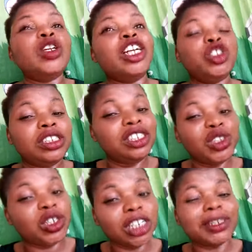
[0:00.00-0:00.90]
and you are treating
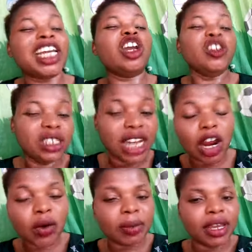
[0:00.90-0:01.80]
stretch marks and you're using
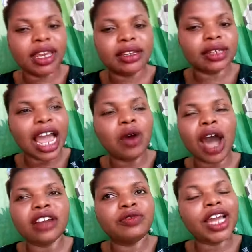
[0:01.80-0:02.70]
that cream again i
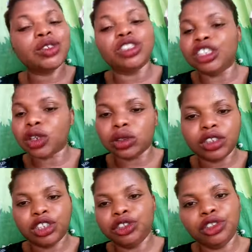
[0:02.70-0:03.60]
would advise you
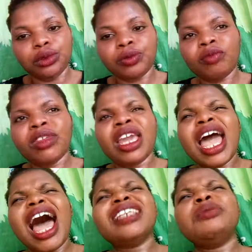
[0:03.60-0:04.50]
discontinue
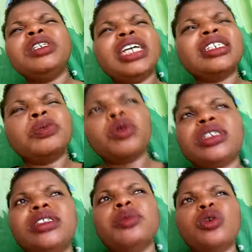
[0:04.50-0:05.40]
as much as
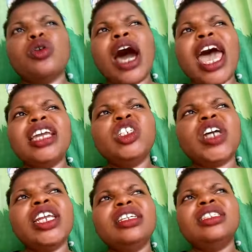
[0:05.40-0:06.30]
possible i
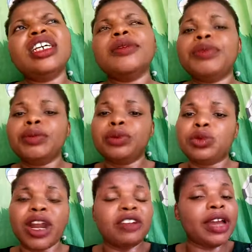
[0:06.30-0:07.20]
usually tell
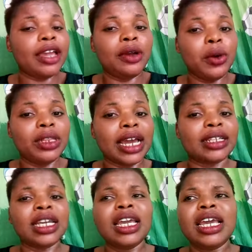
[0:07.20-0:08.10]
people wherever i go
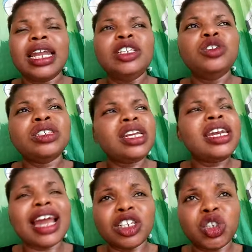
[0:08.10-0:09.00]
that
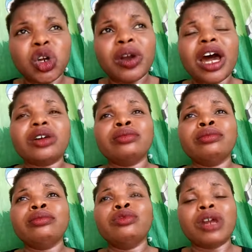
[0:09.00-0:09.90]
using natural
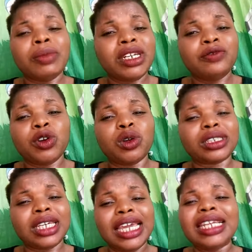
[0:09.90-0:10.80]
remedy for your
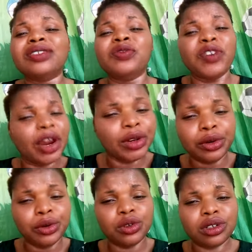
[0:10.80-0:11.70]
skin is very
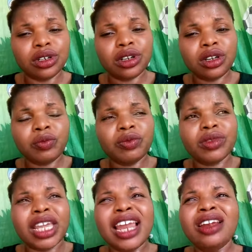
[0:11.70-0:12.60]
good
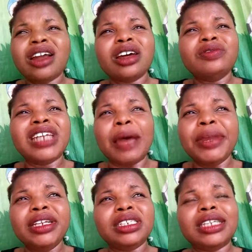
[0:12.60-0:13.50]
a lot of
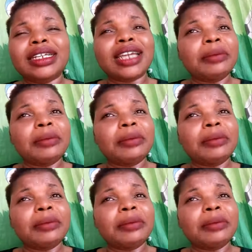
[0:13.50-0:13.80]
damages that